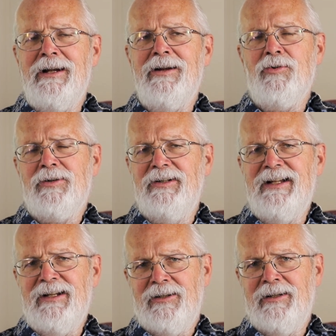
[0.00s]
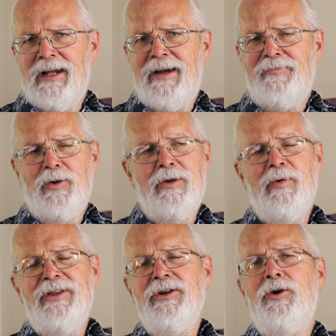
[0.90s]
Eric Liddell, after he
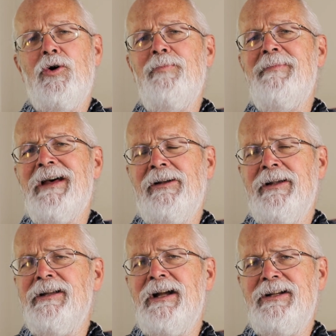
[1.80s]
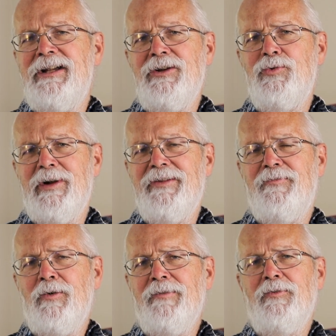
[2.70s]
won the gold medal in
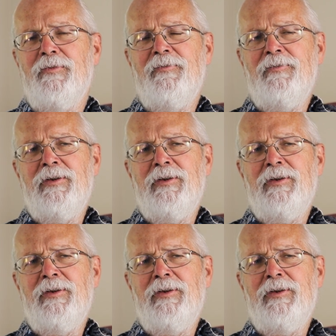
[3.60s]
1924 for